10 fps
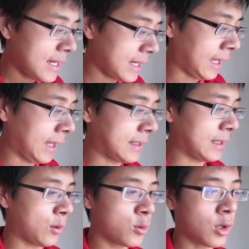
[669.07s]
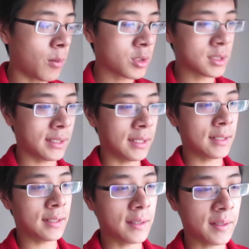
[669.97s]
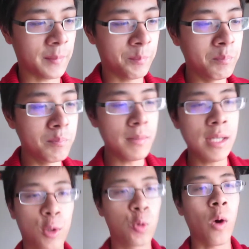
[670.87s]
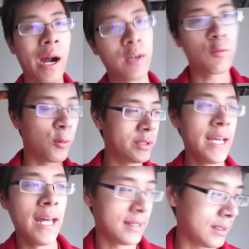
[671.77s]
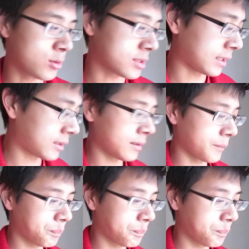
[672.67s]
and it was almost like me crying for death. It was like,